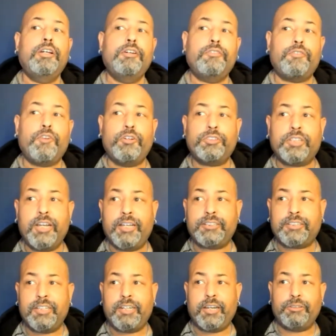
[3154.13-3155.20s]
First guy
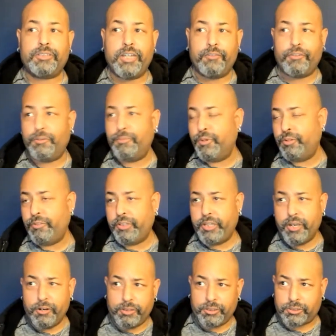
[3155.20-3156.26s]
said I was never a
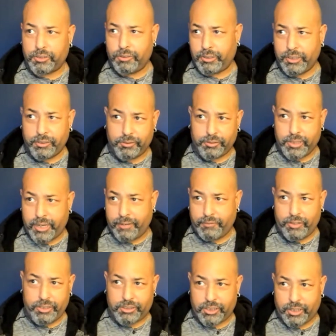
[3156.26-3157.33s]
moviegoer, so it doesn't have any
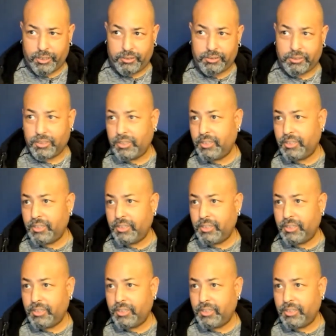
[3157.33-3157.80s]
change.